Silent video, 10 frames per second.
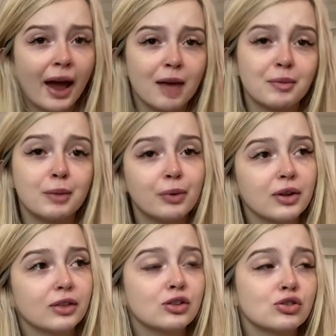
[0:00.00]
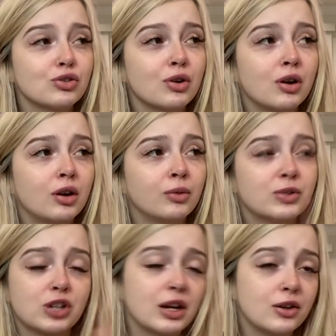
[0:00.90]
I had my birth control,
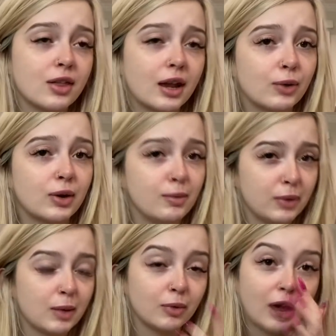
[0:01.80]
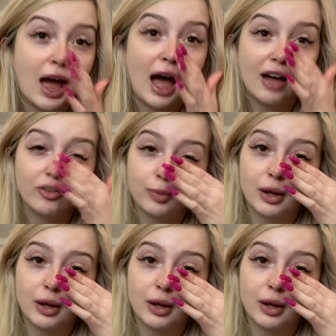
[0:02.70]
which I knew that I wouldn't be able to have,